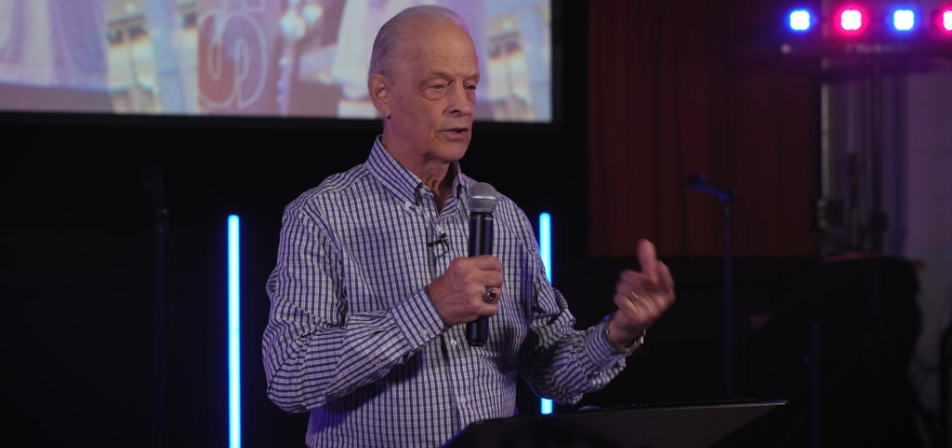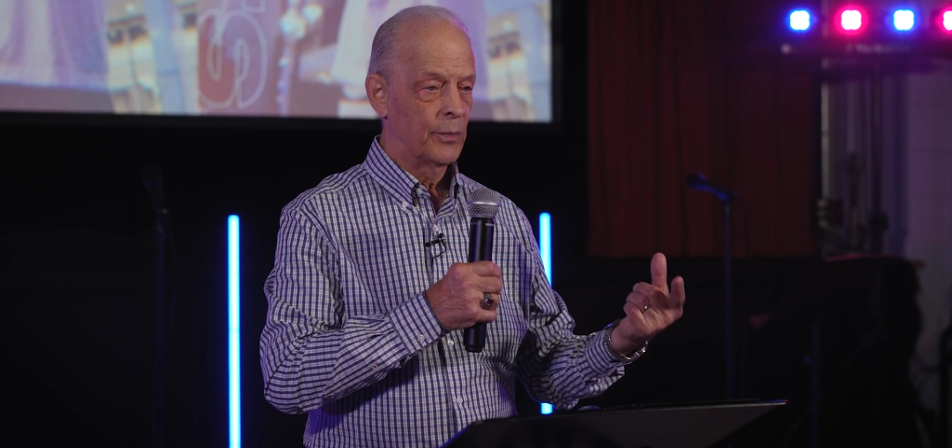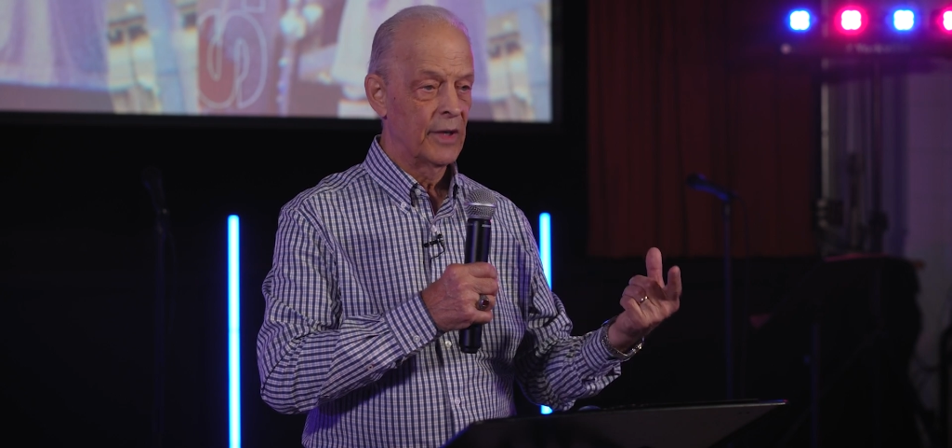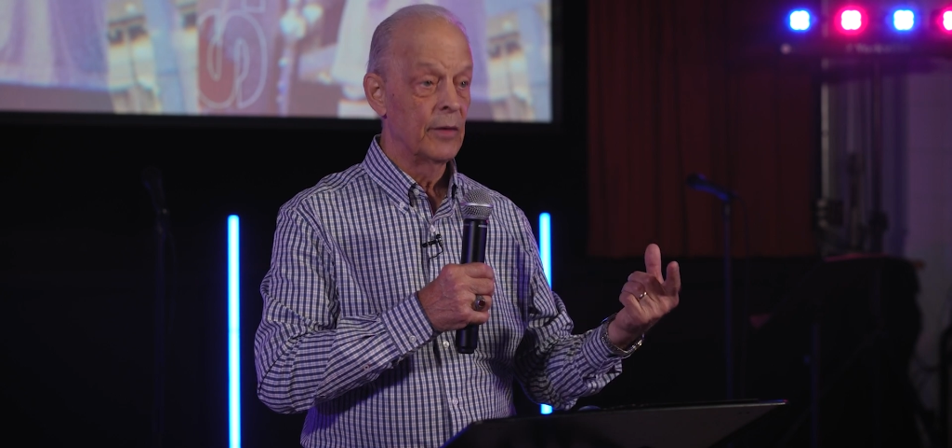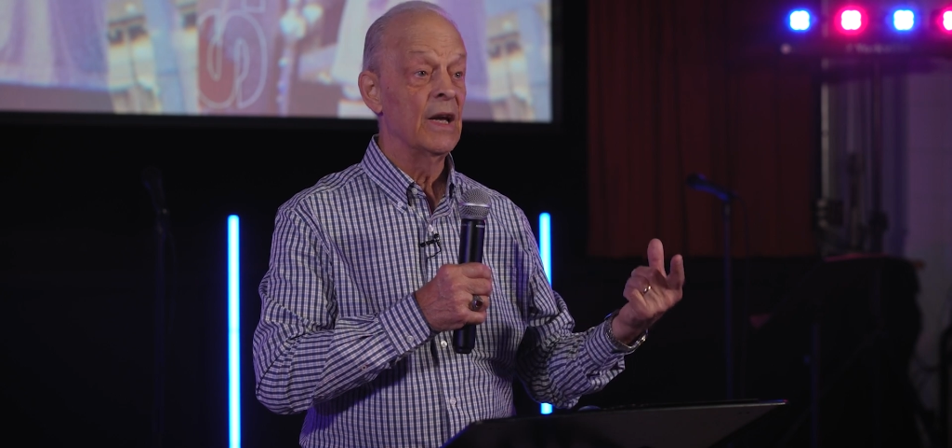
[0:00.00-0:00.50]
to
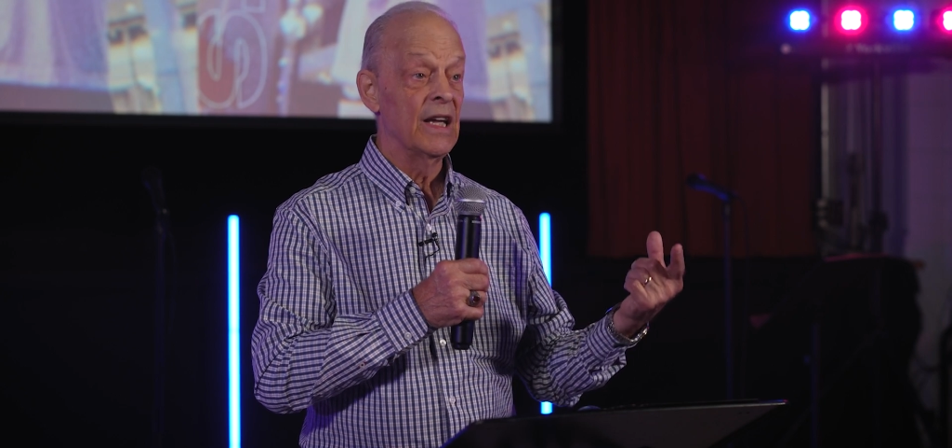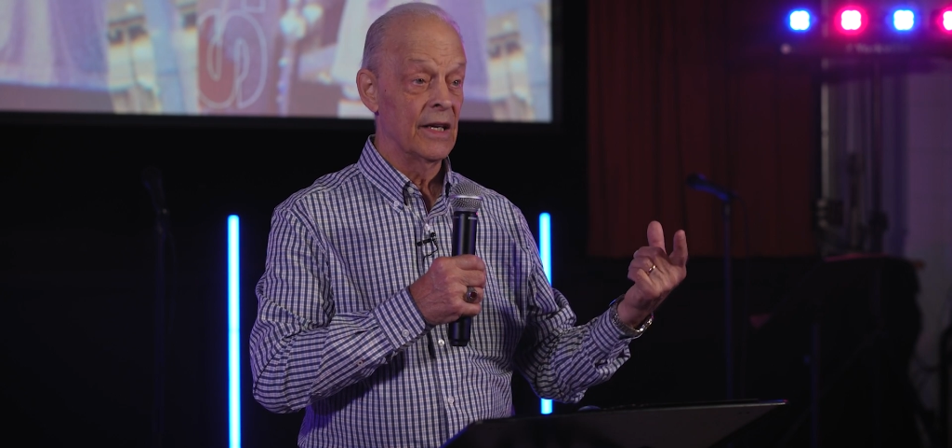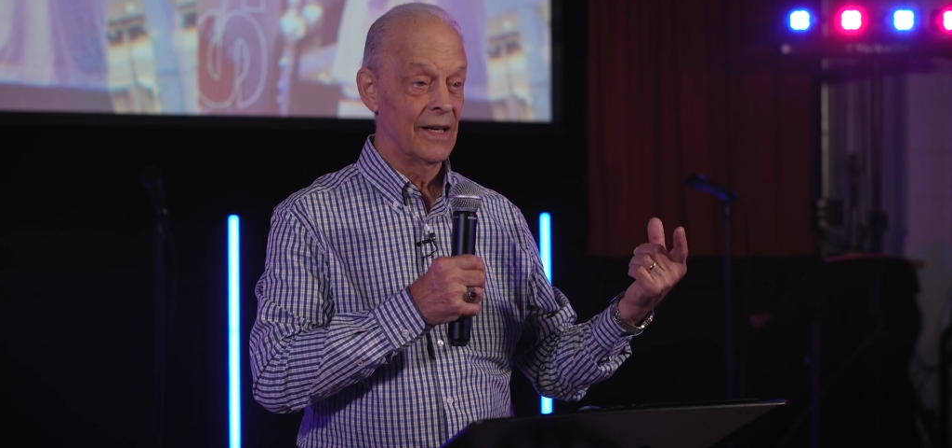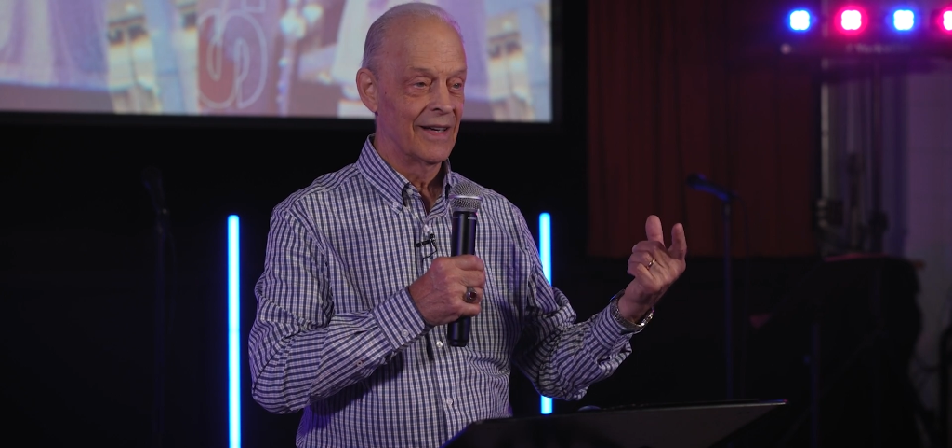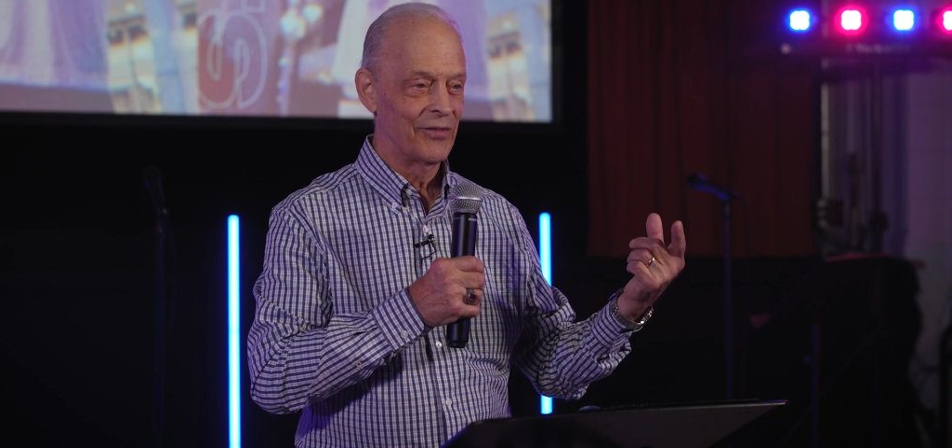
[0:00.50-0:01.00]
be
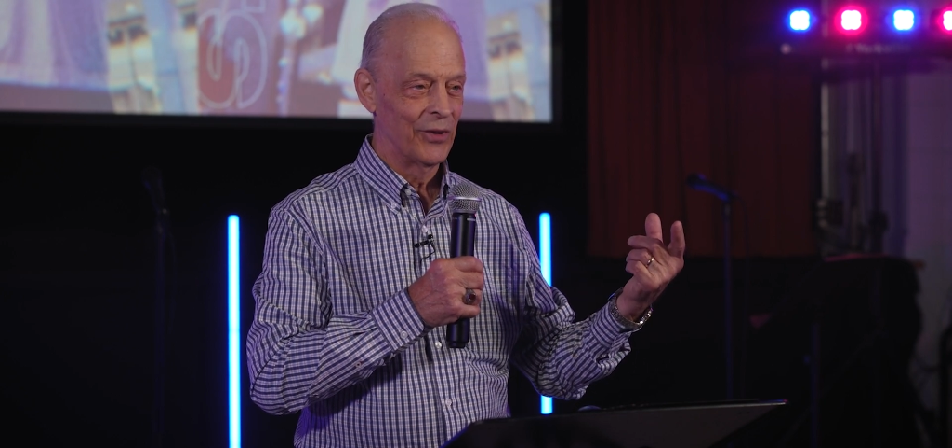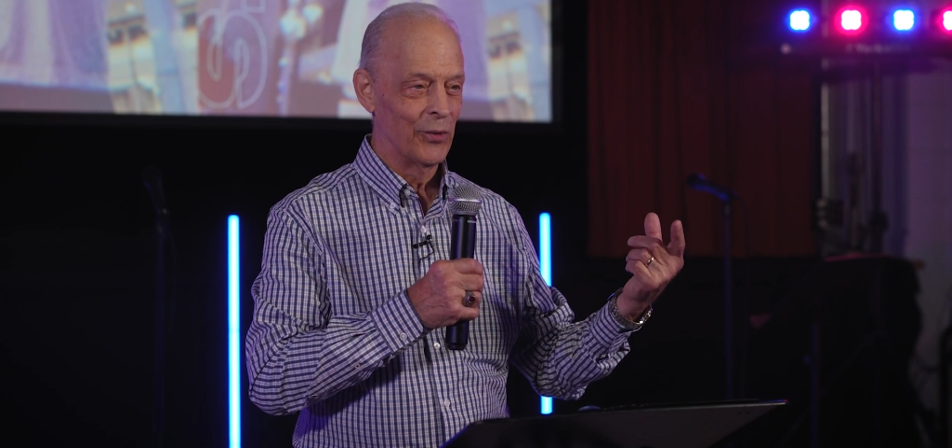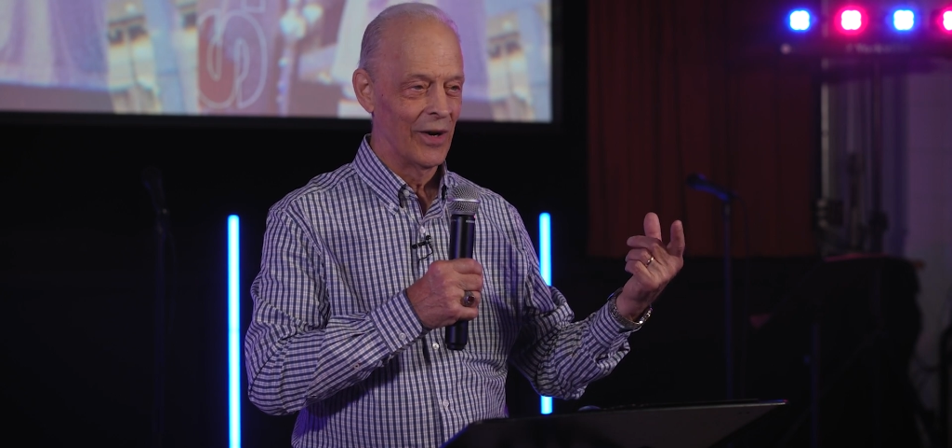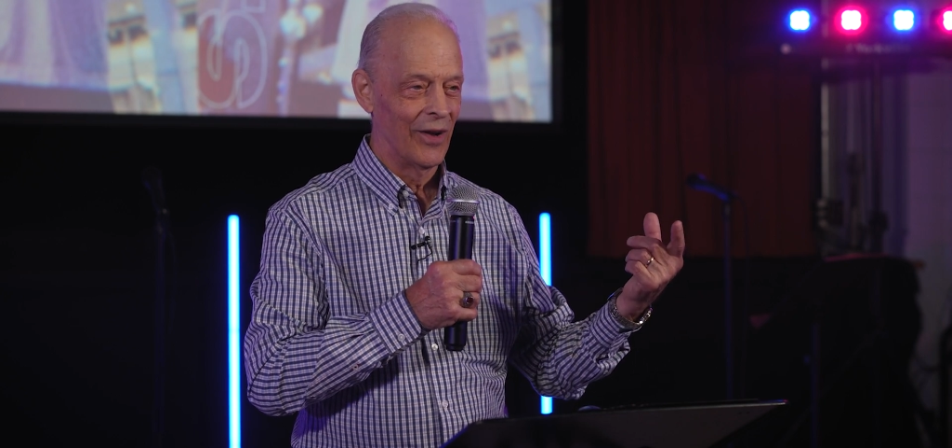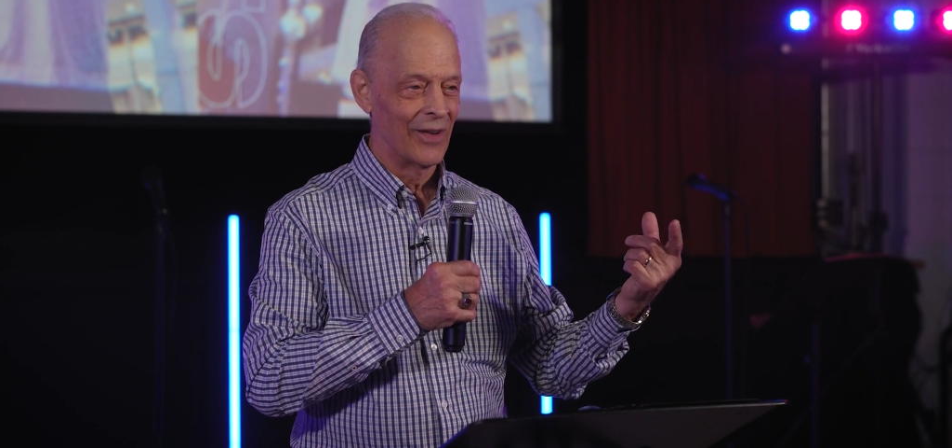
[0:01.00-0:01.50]
me, if you
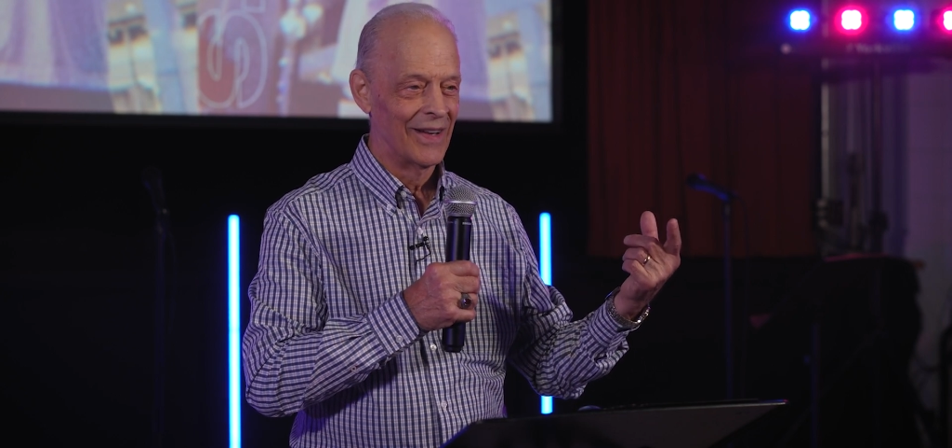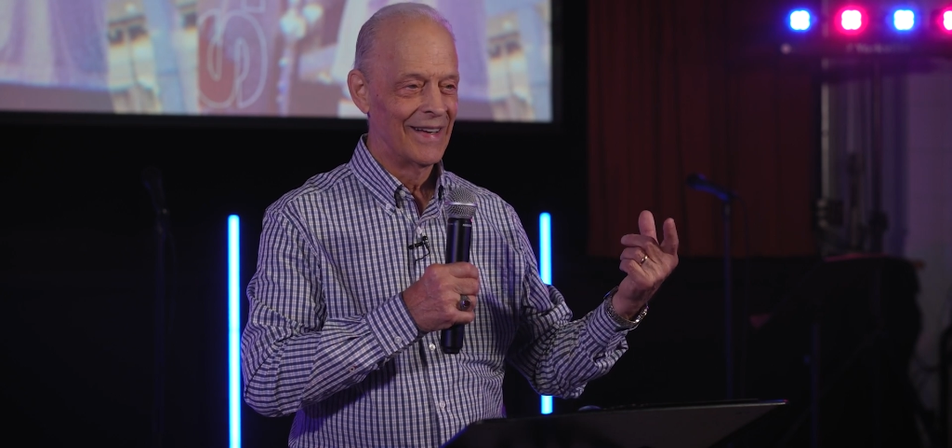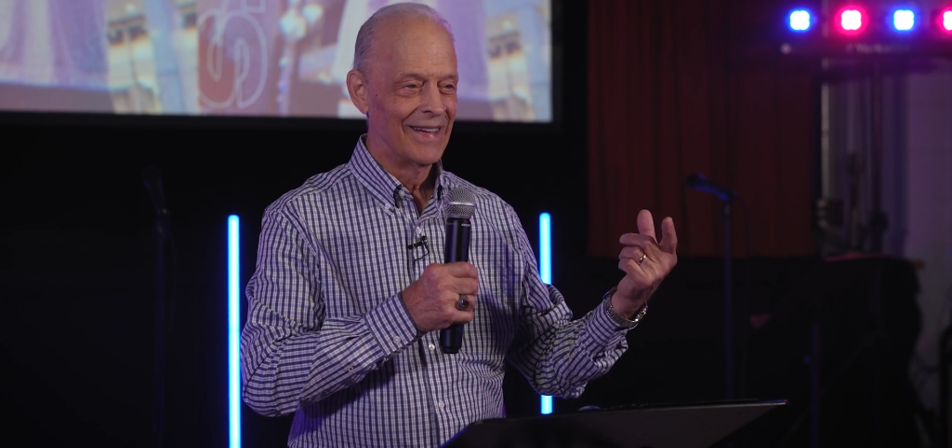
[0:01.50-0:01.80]
will.